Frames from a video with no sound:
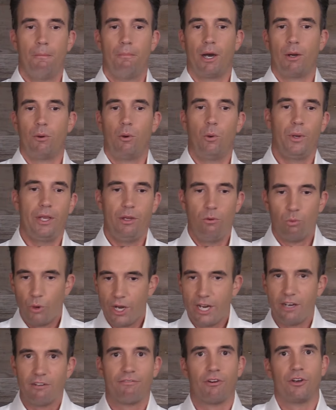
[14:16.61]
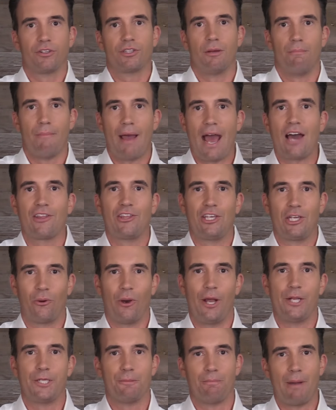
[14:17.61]
but when we reinvert the math
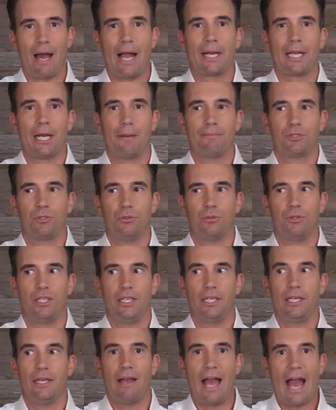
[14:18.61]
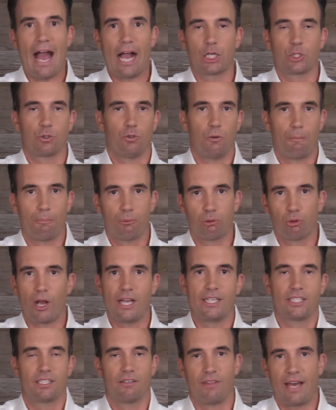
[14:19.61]
equation back up to the actual
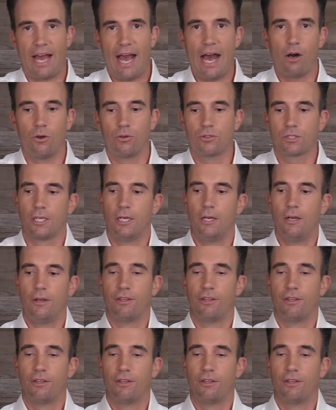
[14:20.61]
price of the house,